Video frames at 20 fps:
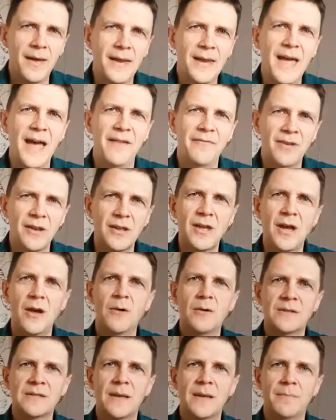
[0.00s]
and having a
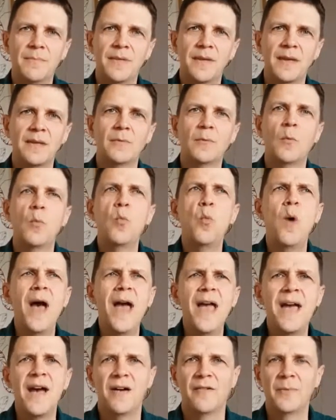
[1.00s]
go at something
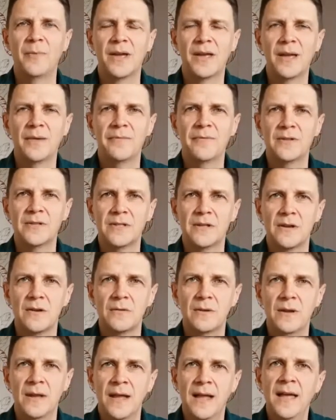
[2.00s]
way out of my comfort
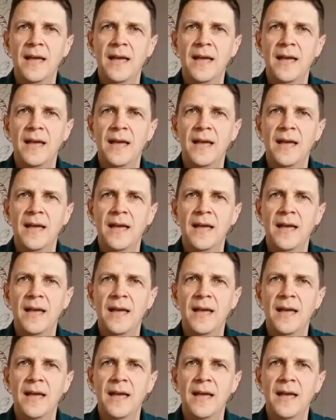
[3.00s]
zone,